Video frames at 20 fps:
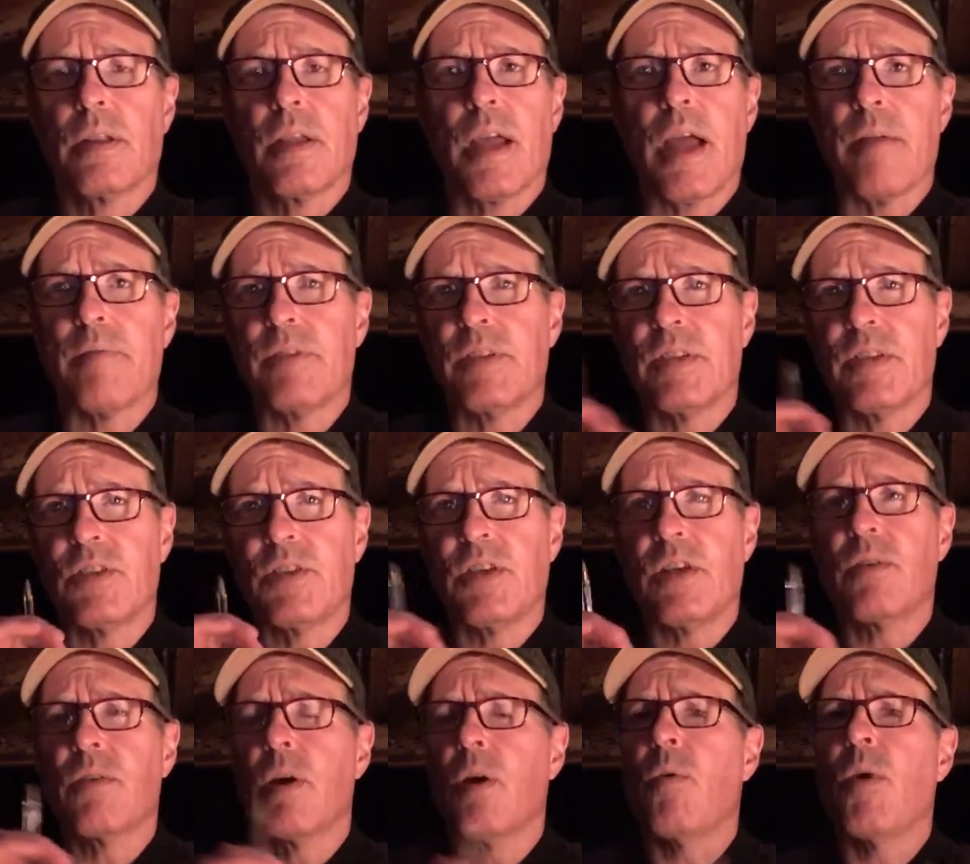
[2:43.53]
I have
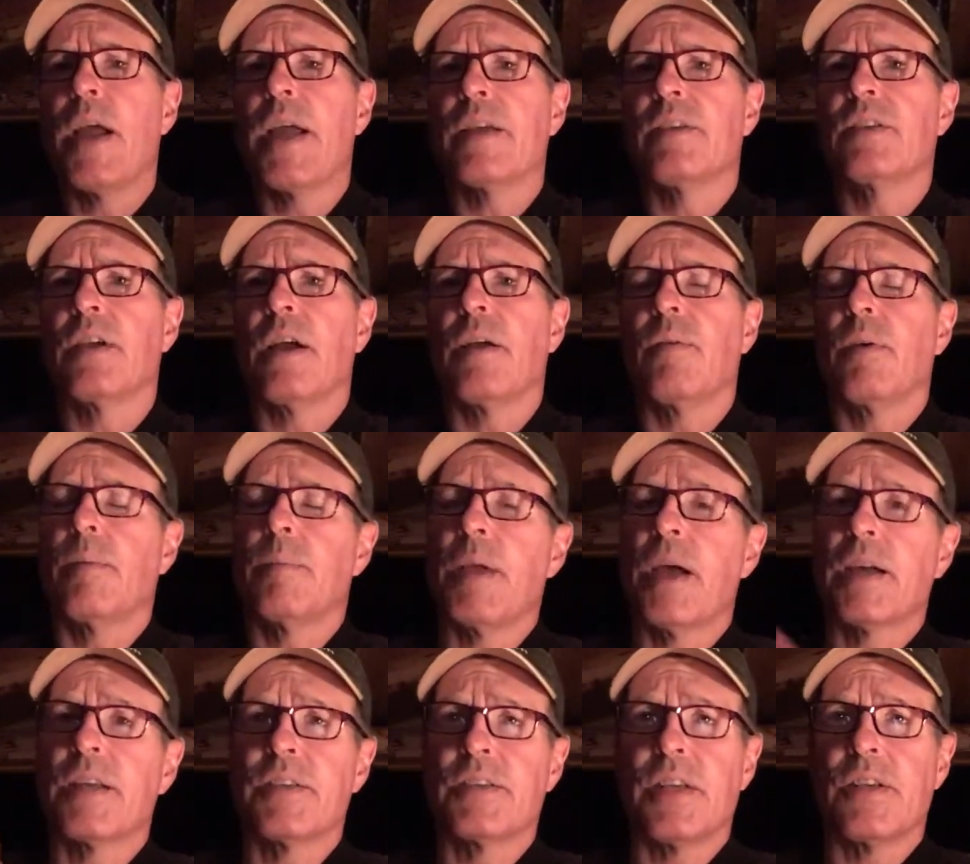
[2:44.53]
zero anxiety. Well, I'm
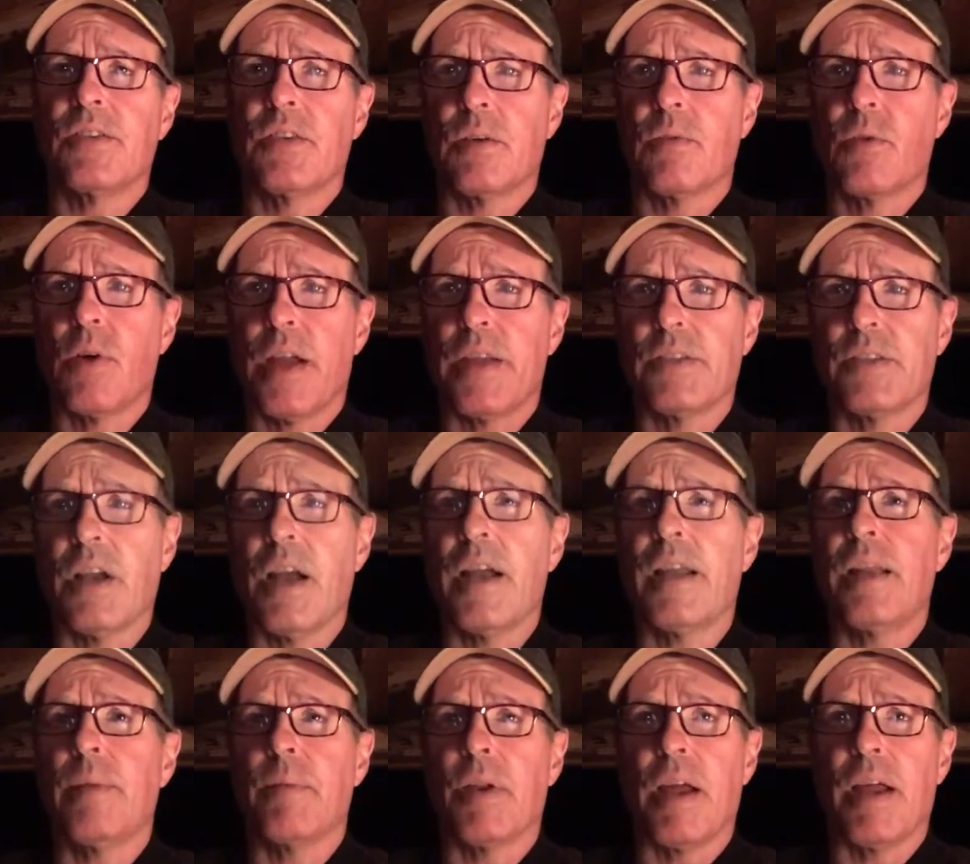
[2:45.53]
not going to say zero
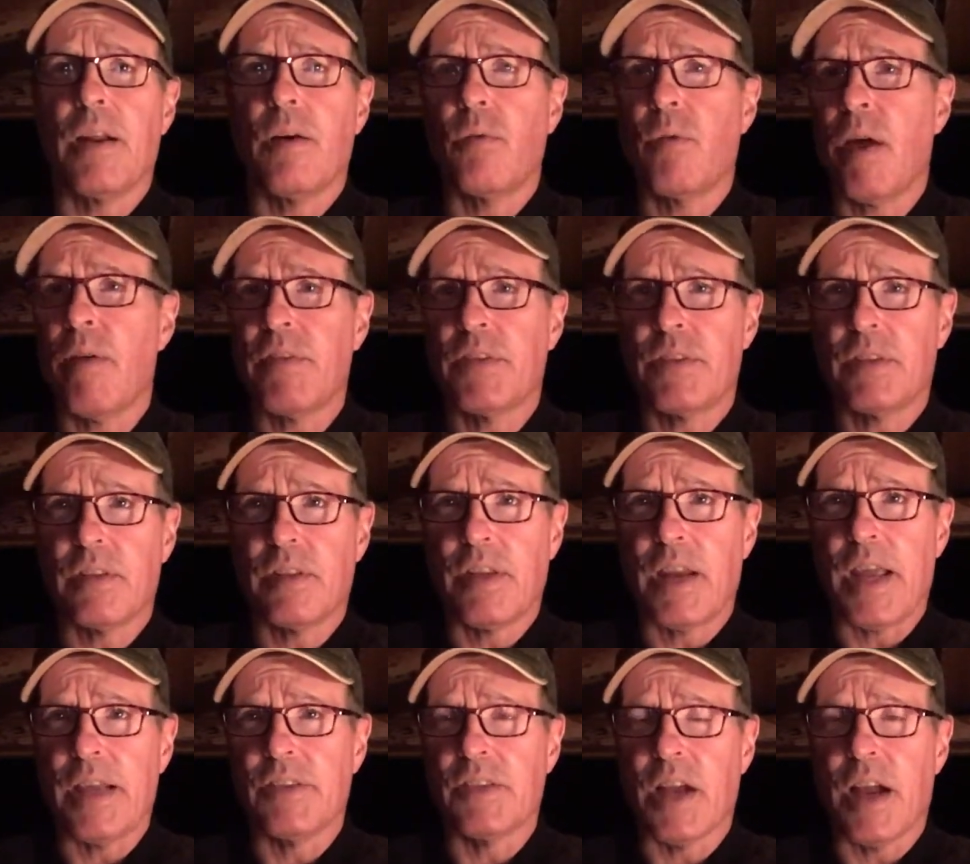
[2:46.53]
anxiety, but I don't have an
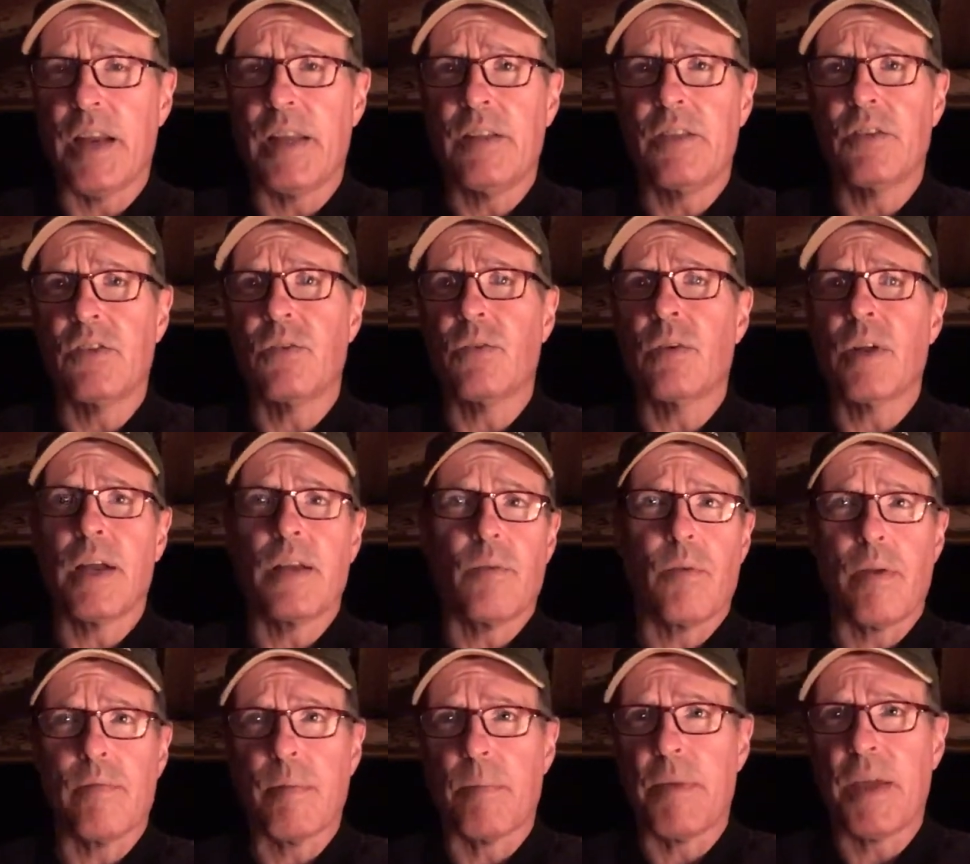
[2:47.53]
anxiety disorder. I don't
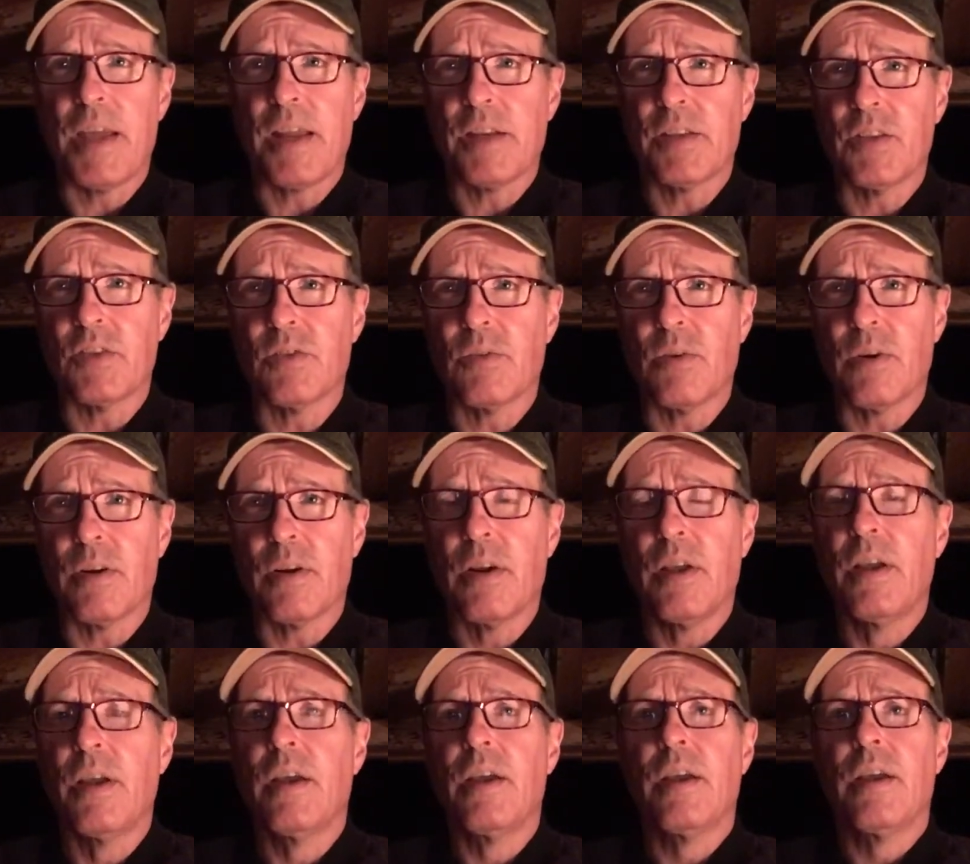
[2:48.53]
have a panic disorder.
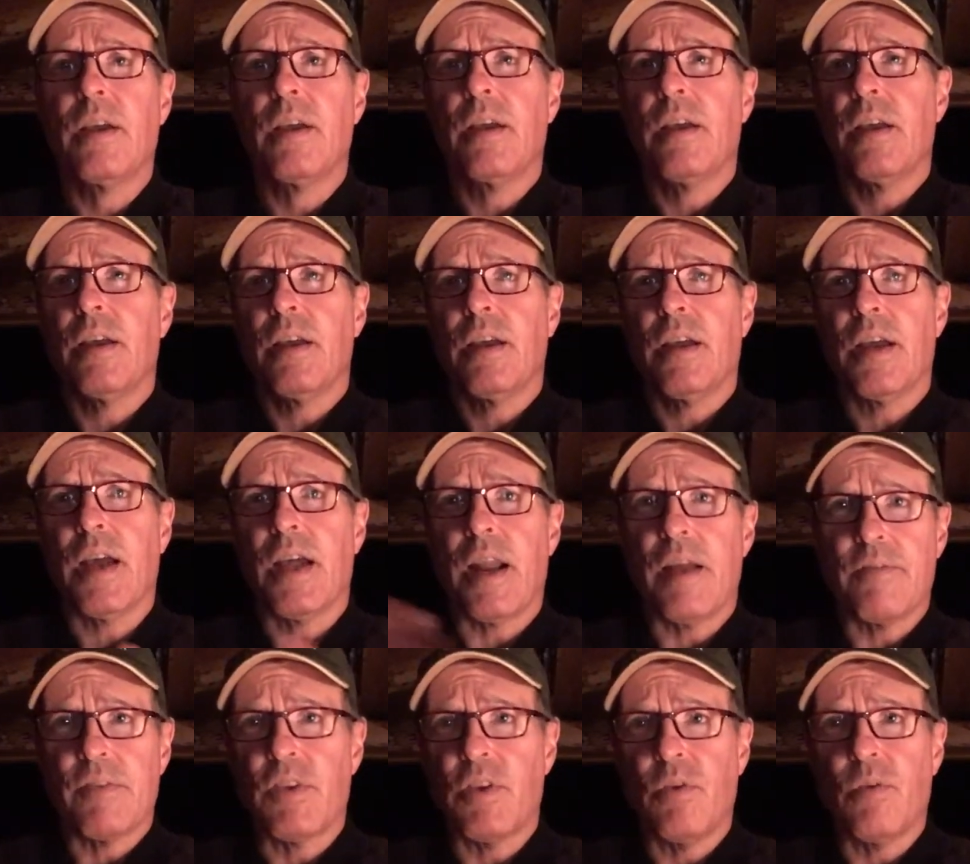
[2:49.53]
And
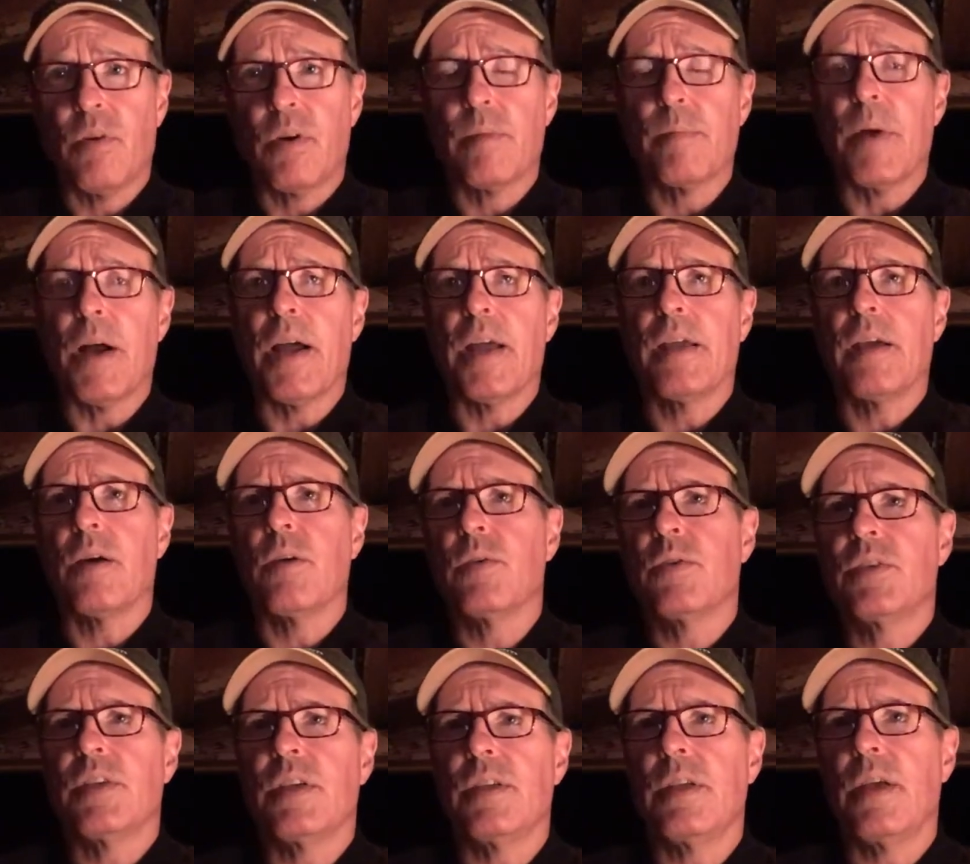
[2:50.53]
I've cured my
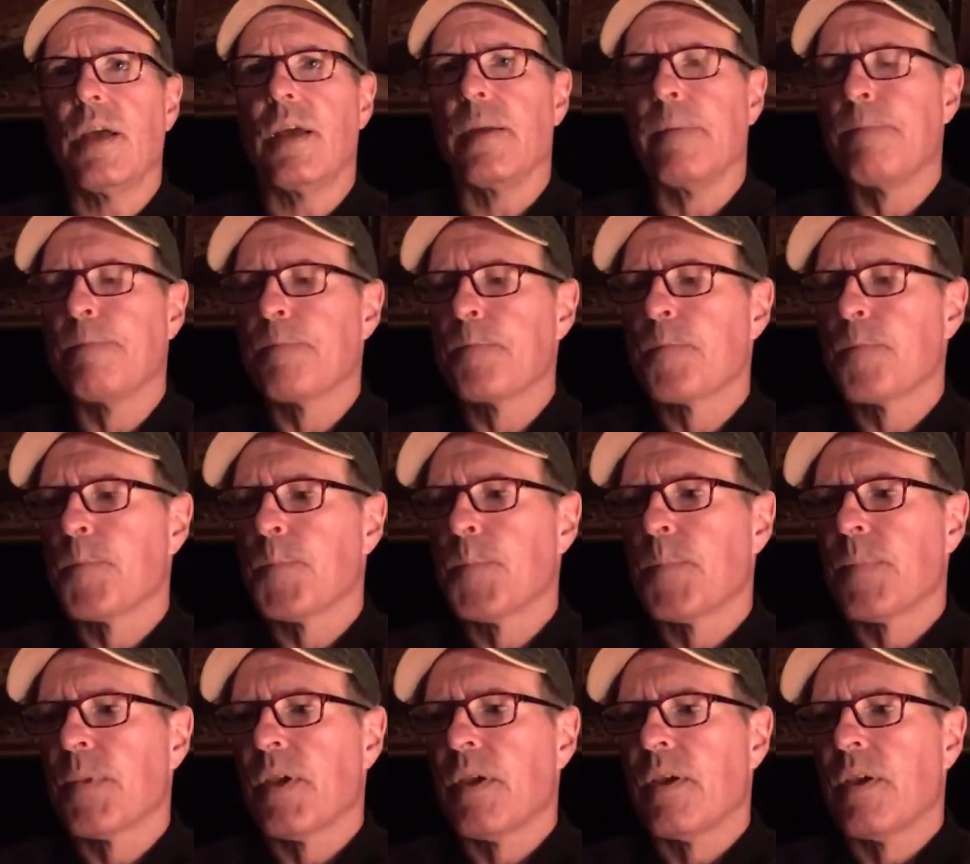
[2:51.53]
OCD.
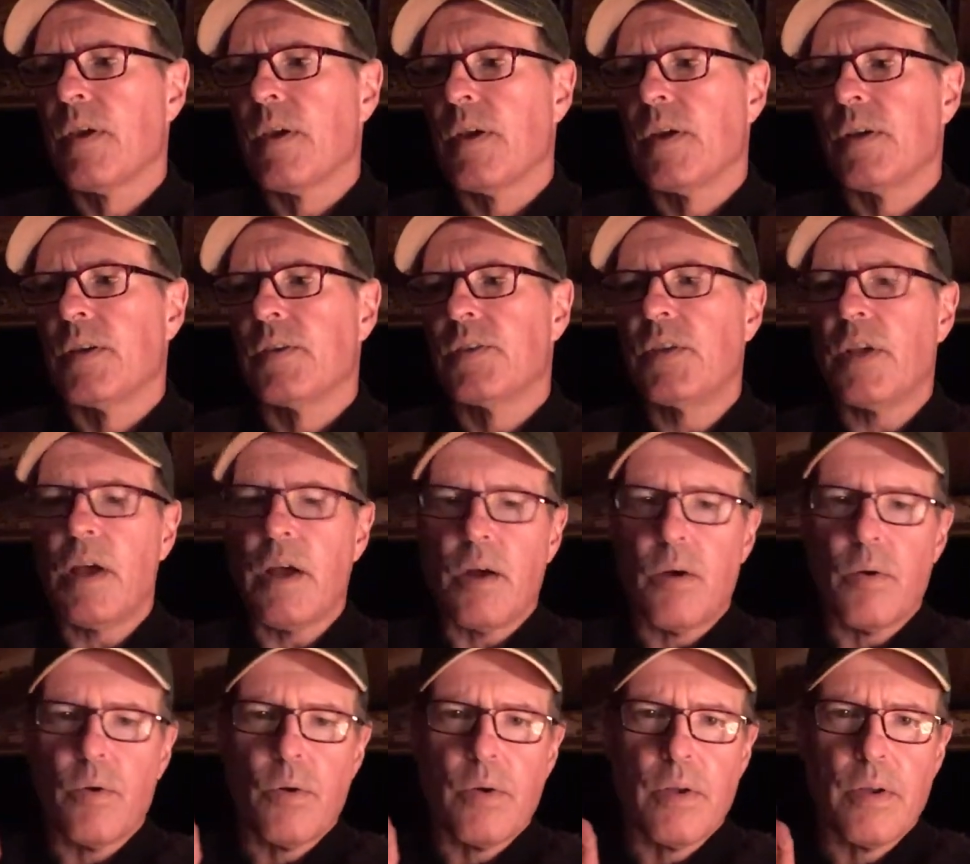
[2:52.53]

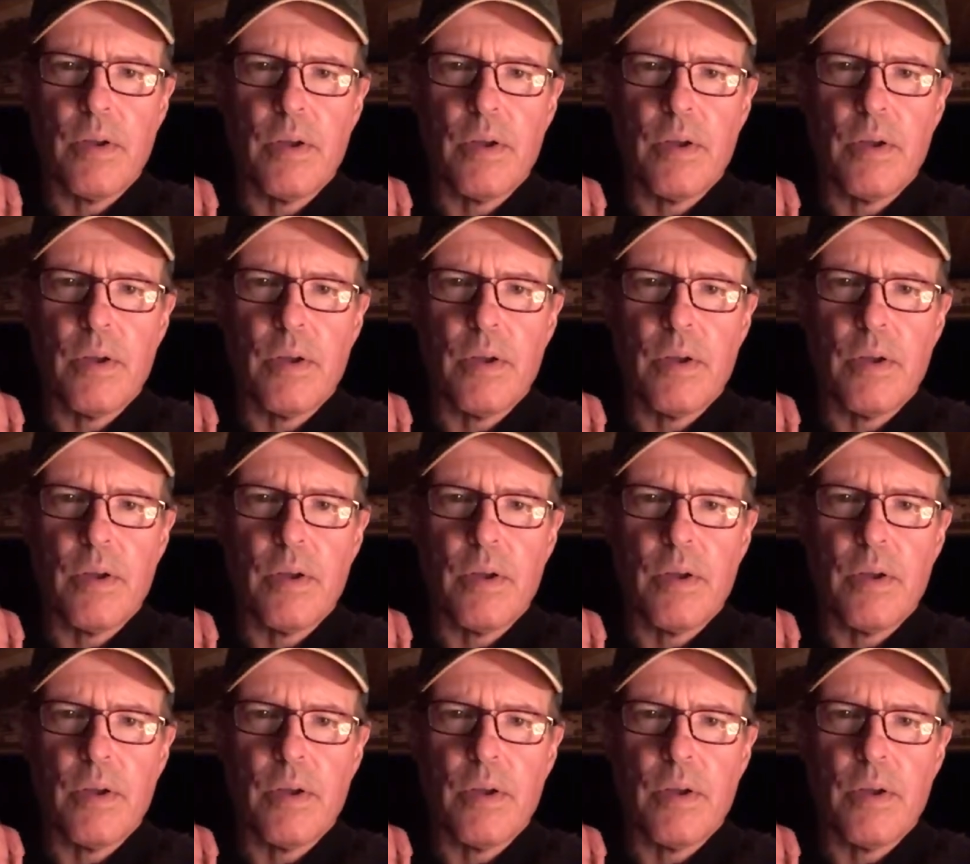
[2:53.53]
So,